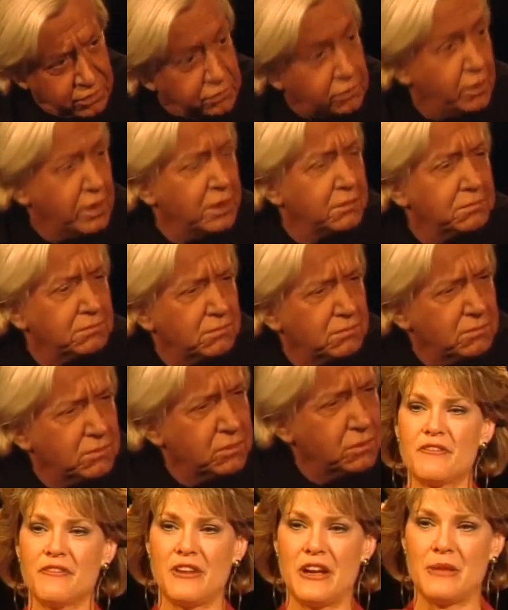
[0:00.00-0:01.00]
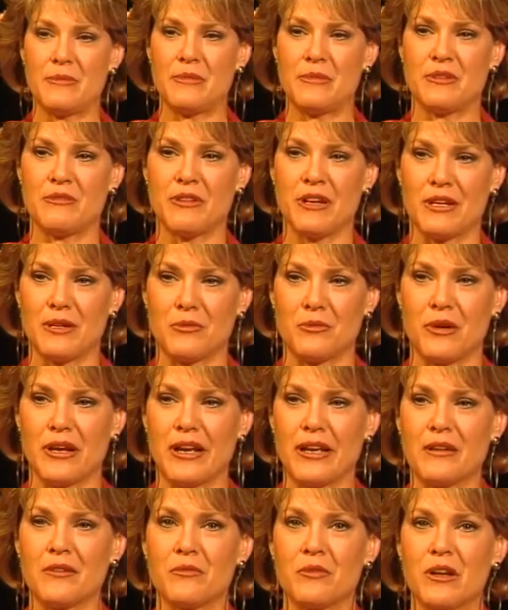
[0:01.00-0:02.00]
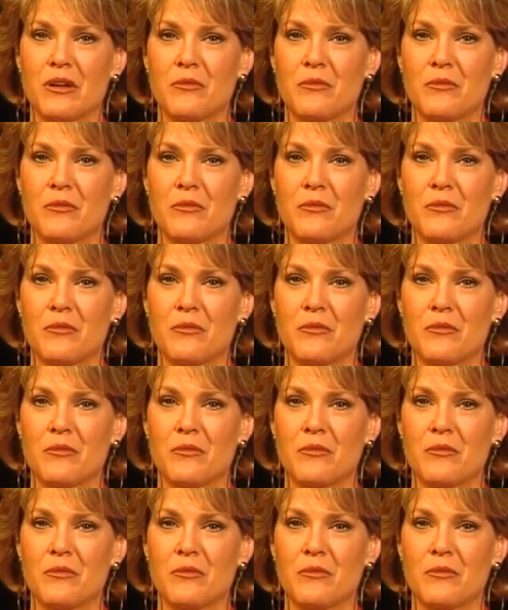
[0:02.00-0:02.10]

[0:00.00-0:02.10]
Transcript: Well, it didn't terrify me right away.